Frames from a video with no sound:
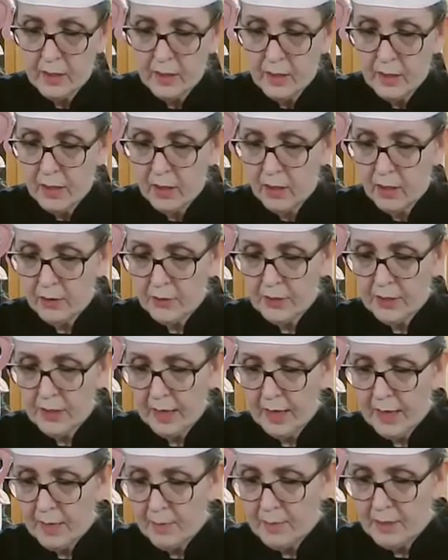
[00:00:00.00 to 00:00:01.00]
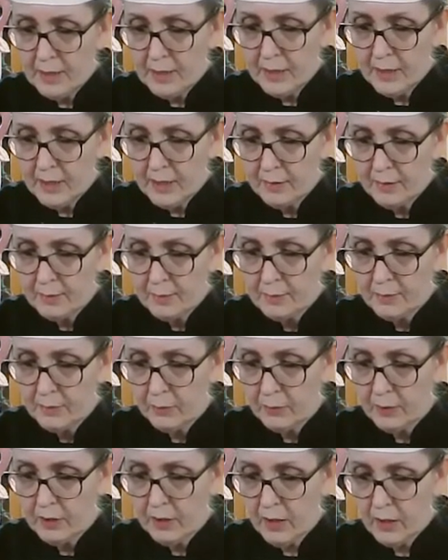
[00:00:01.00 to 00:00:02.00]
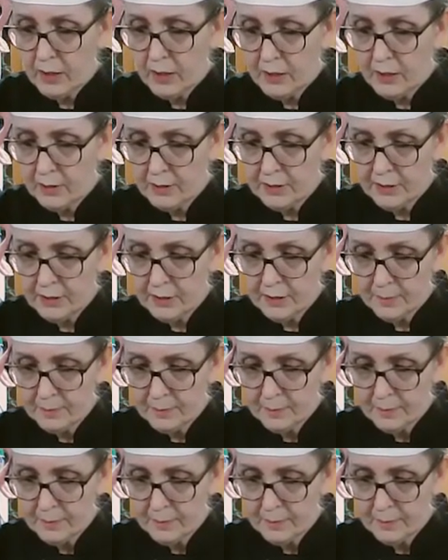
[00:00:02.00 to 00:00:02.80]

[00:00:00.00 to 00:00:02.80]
Oh, Tammy. Where are you, dear?